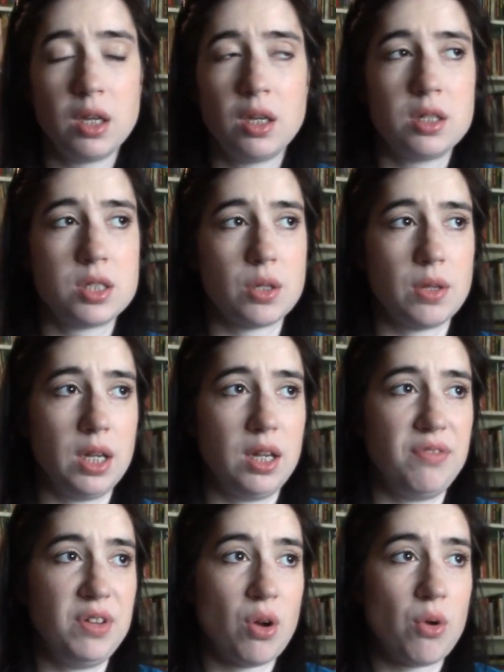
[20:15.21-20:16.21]
so that
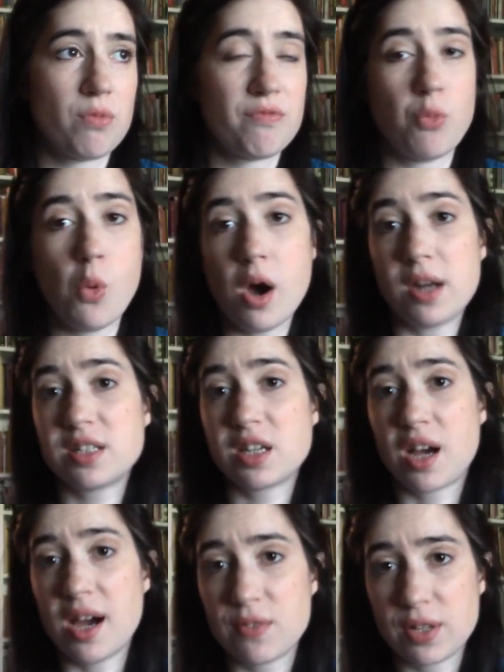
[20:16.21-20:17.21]
if you don't want to
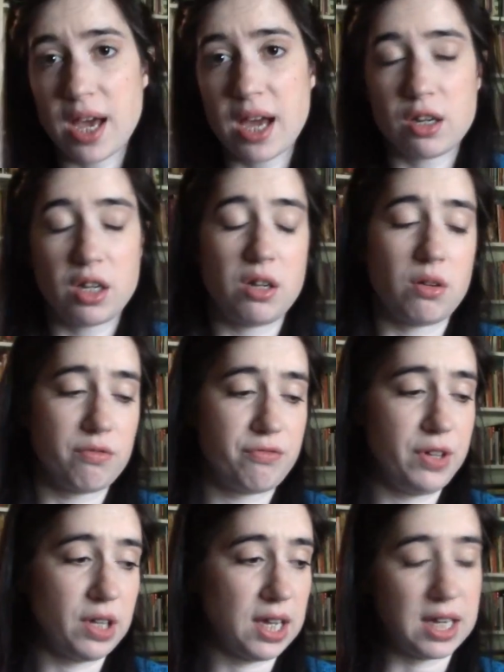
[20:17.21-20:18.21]
cover that or you don't
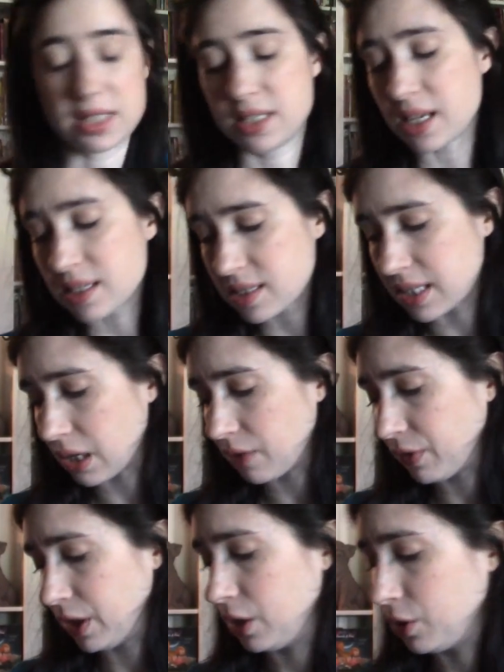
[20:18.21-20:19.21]
feel like it's necessary
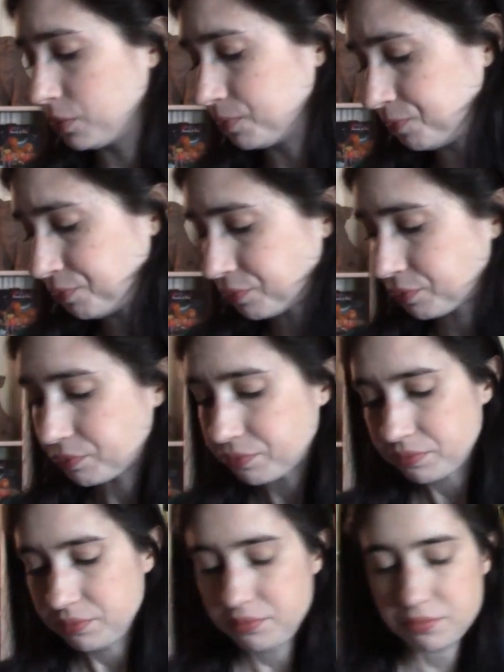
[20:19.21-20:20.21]
for you,
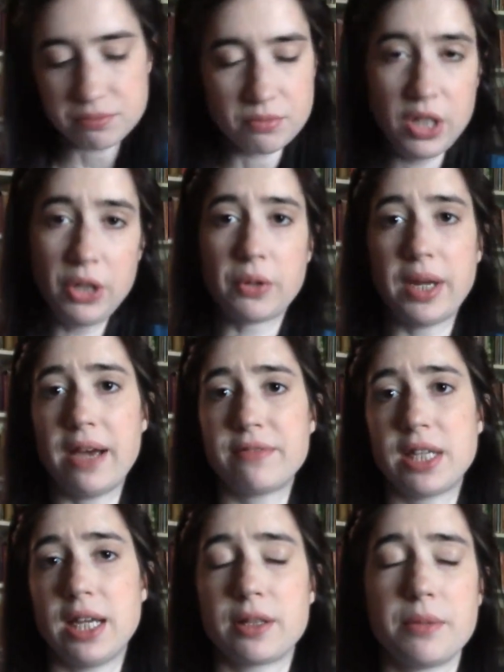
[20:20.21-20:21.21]
you don't have
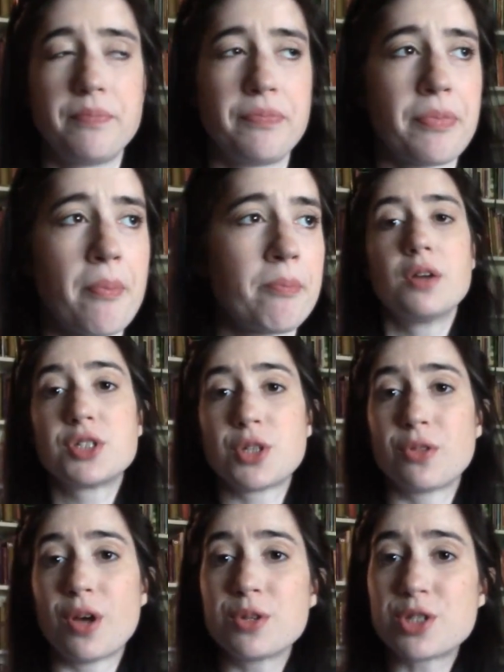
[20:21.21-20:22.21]
to get them. So
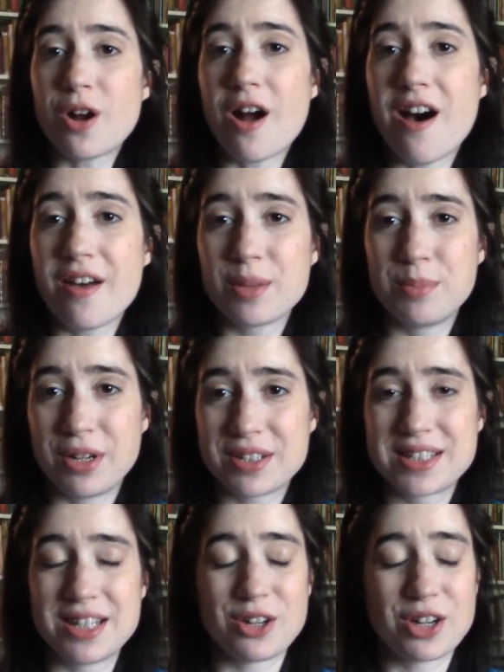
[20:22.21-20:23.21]
those are all the books
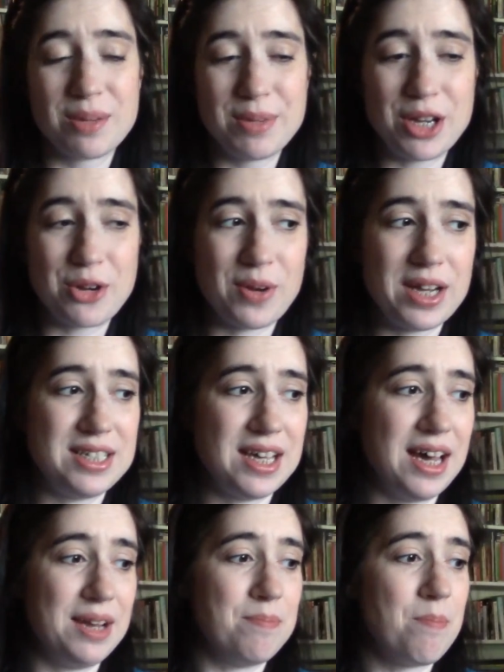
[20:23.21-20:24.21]
that are going to be in grade
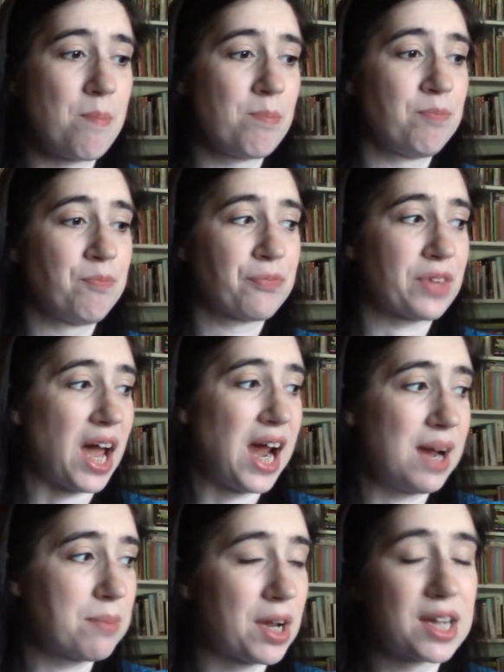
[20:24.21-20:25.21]
ten. I
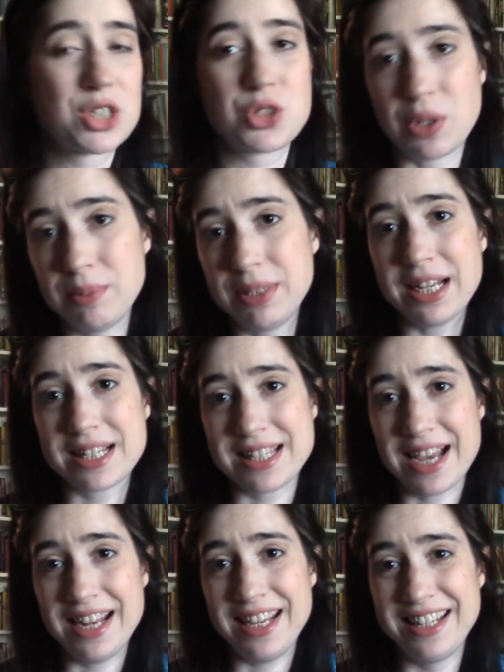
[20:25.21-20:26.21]
am extremely
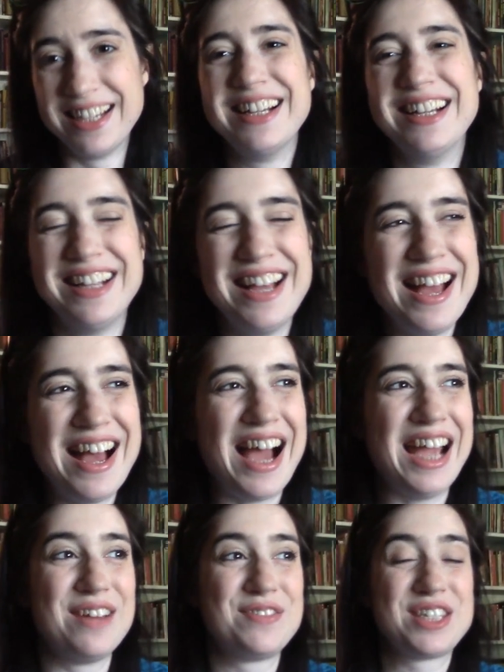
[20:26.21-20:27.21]
excited.
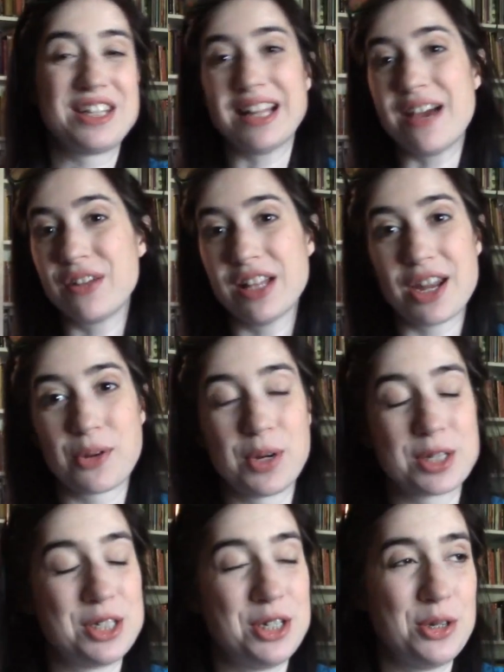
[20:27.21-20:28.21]
I have, still have a lot of
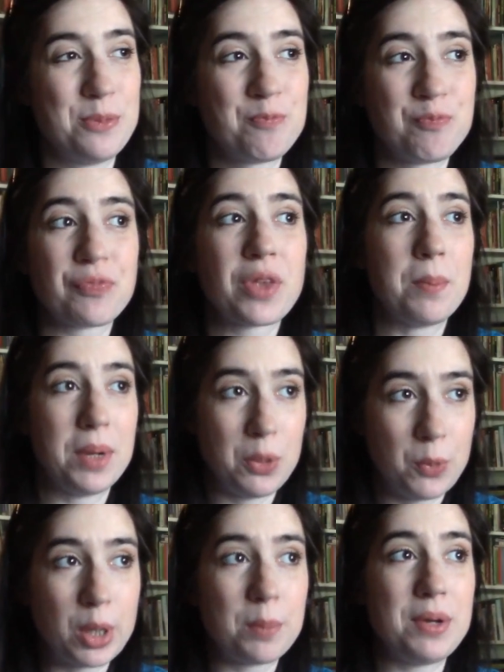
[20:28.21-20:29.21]
work to do, but it
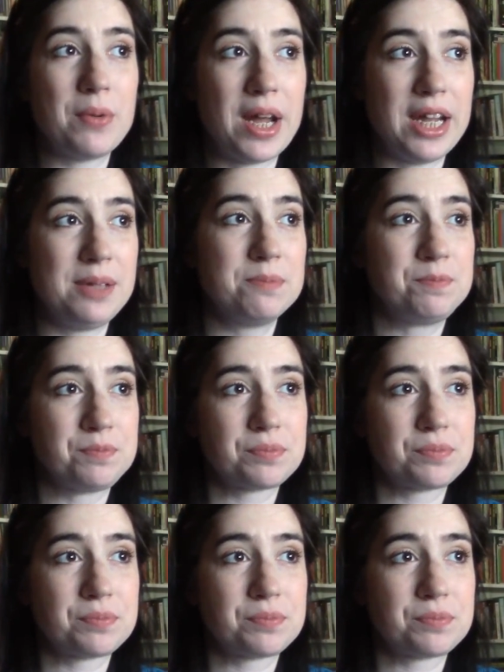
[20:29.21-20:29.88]
will be ready